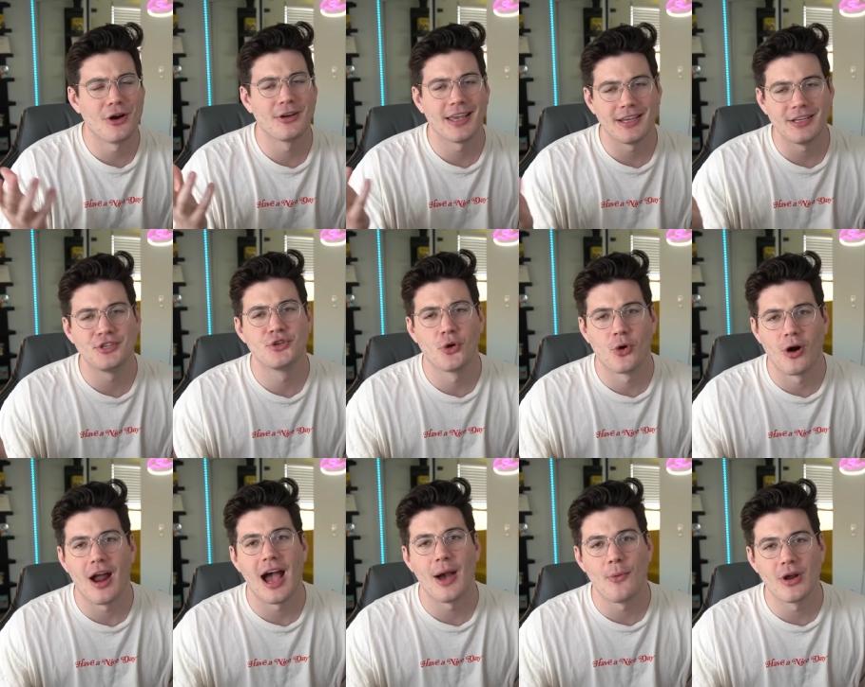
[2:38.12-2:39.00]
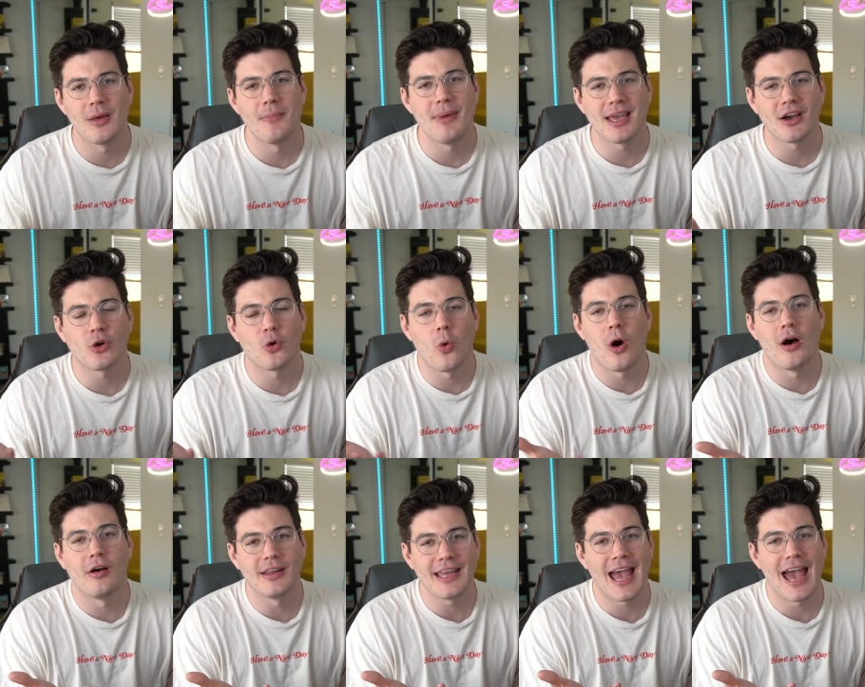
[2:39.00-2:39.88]
Okay, sure, I want to make a
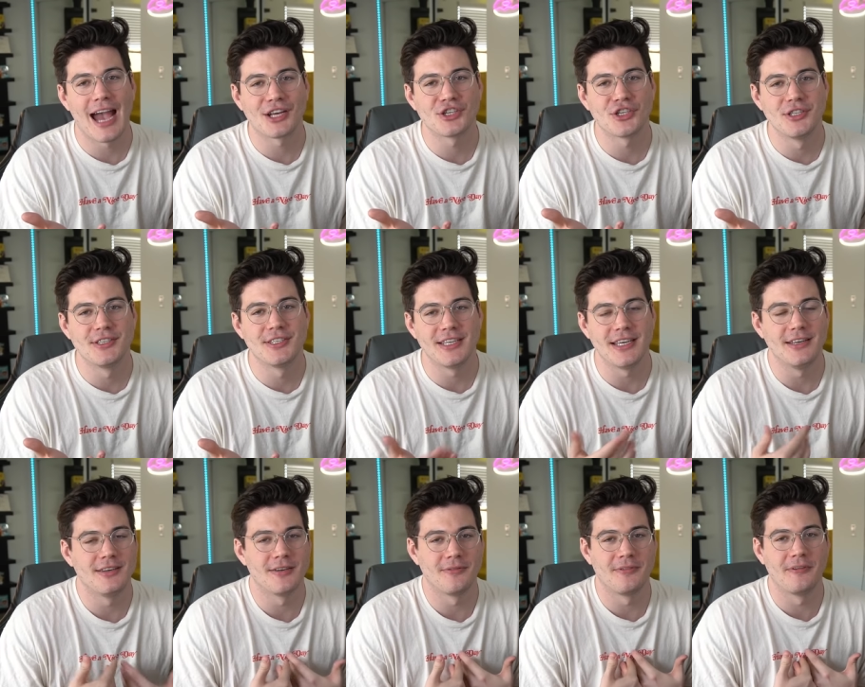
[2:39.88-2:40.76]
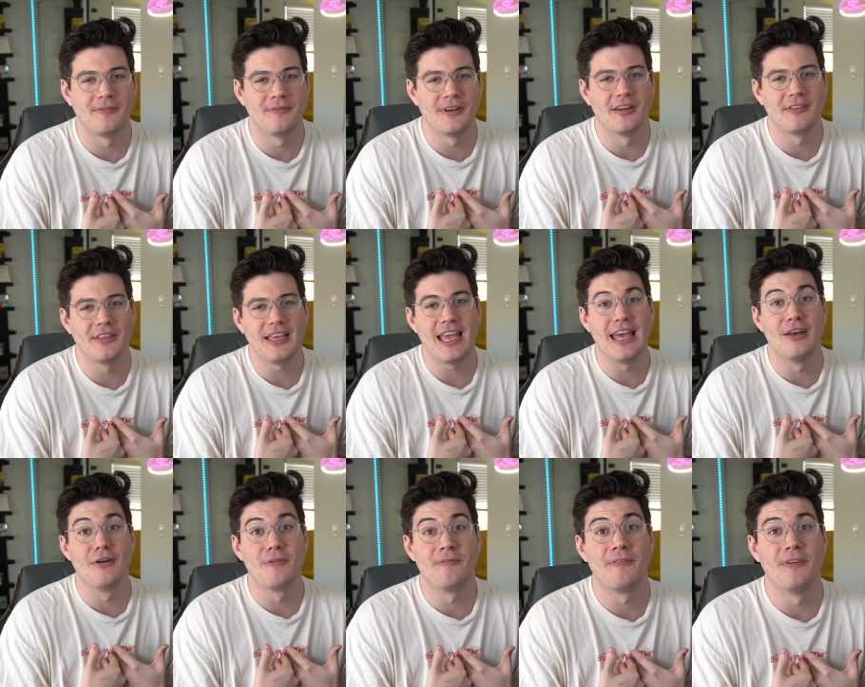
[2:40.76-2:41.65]
quality action scene to fulfill the
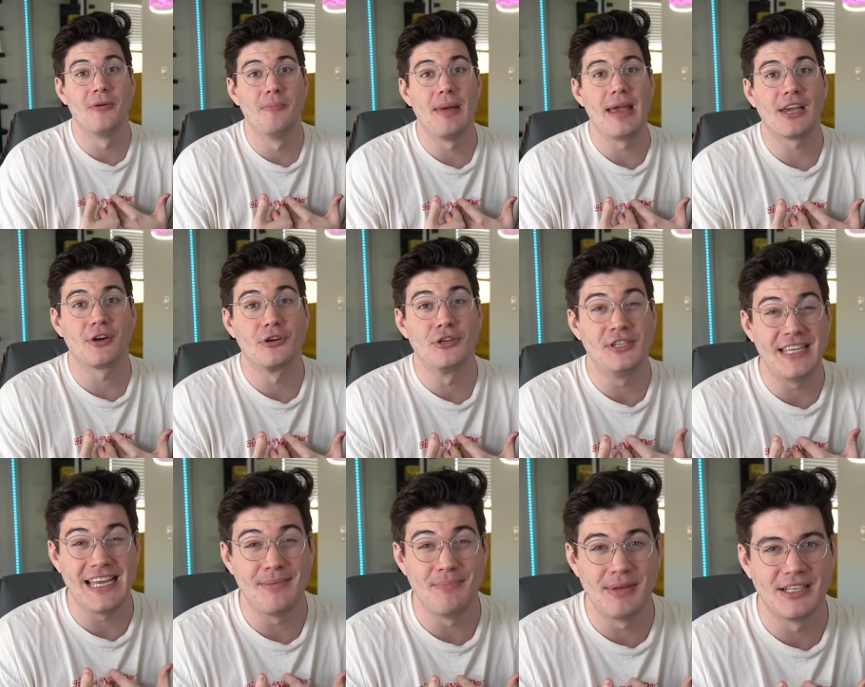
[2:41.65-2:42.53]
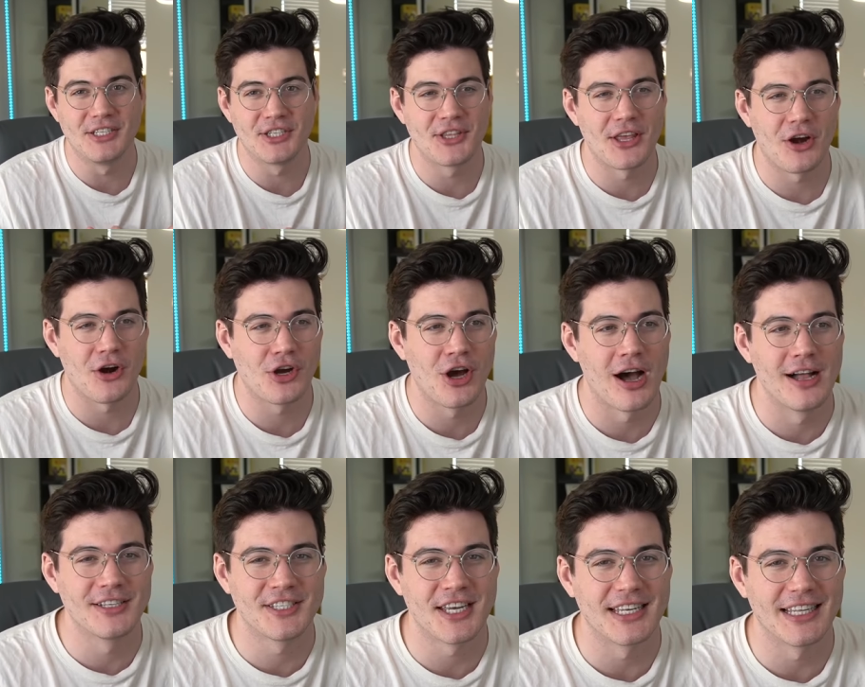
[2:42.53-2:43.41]
inner filmmaker demons that are
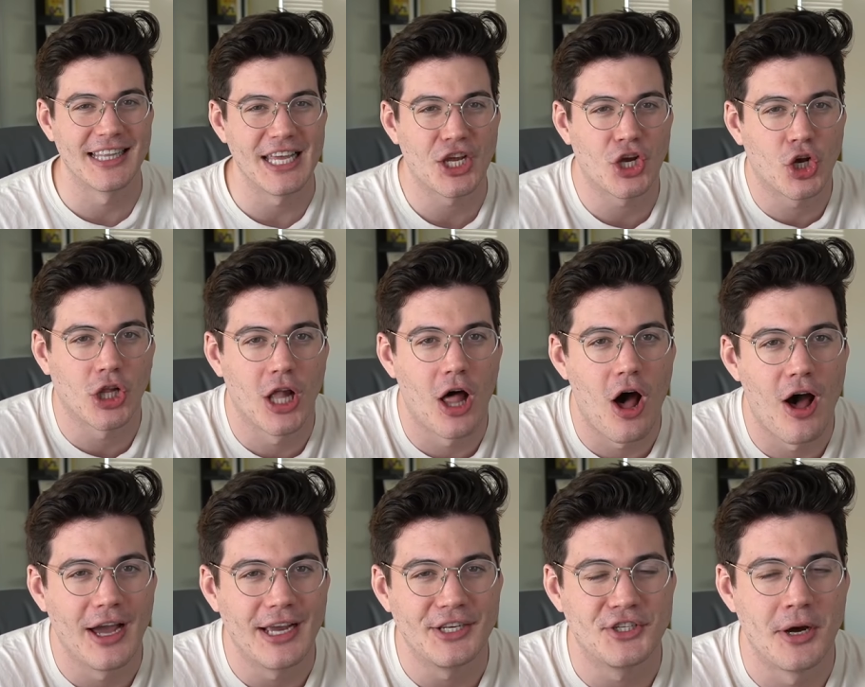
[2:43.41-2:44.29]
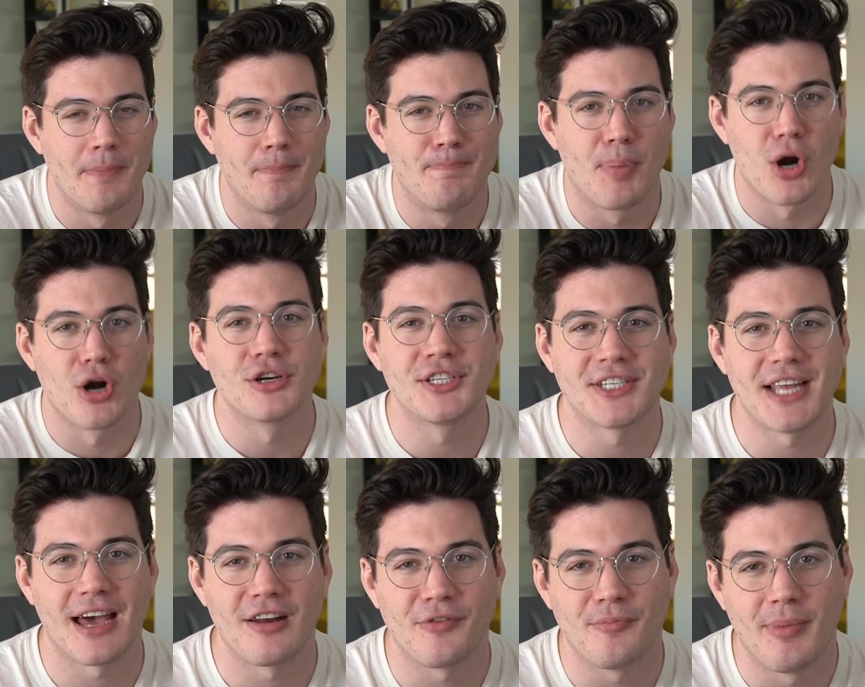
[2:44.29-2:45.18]
constantly clawing to burst
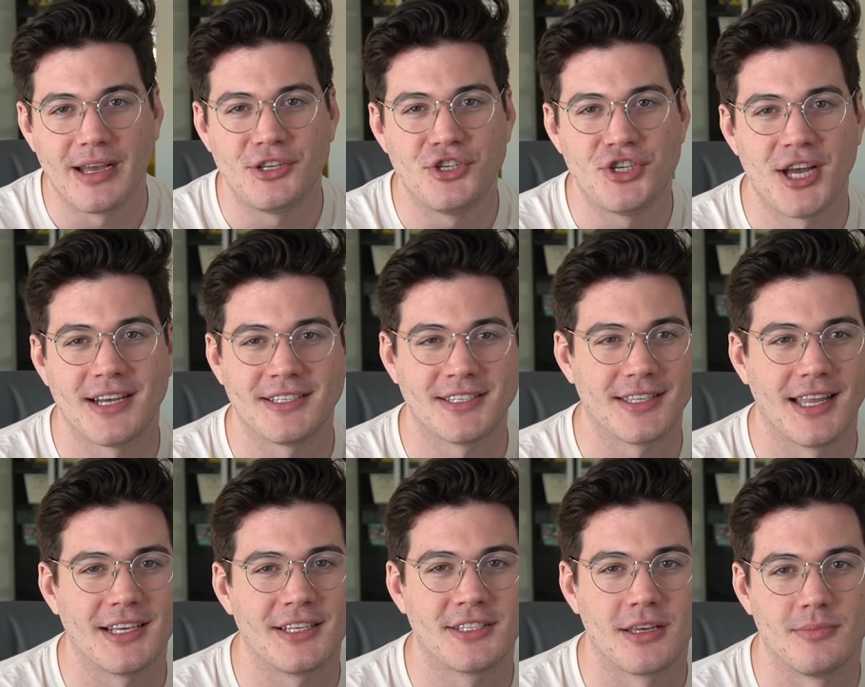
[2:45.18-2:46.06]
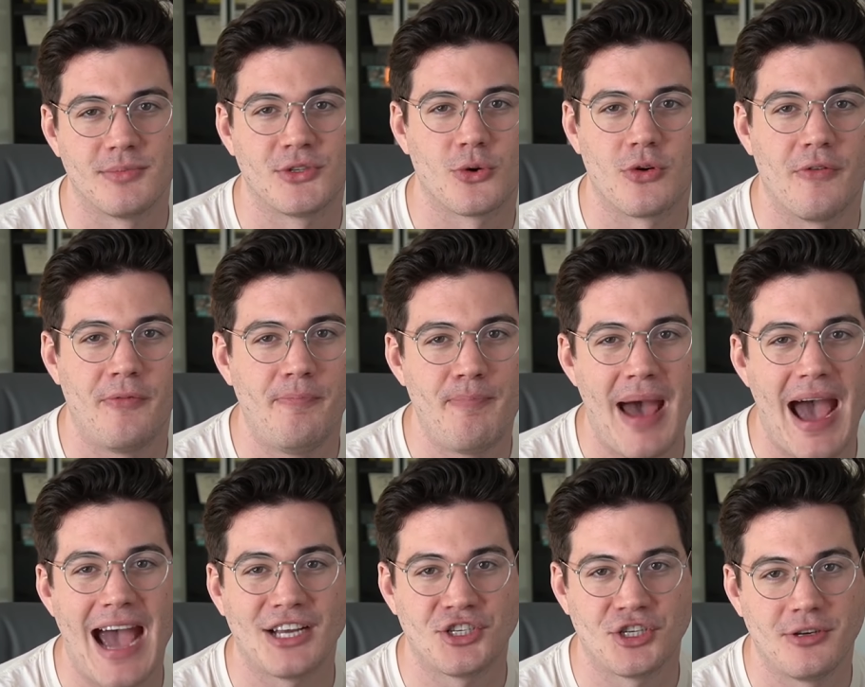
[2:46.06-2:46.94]
out of my chest like some sort of
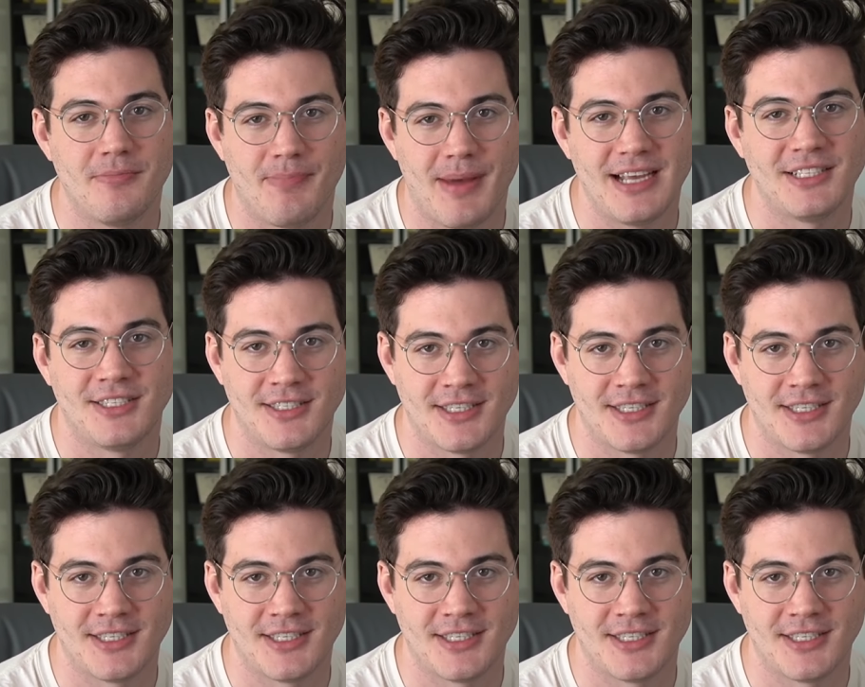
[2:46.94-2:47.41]
passion-based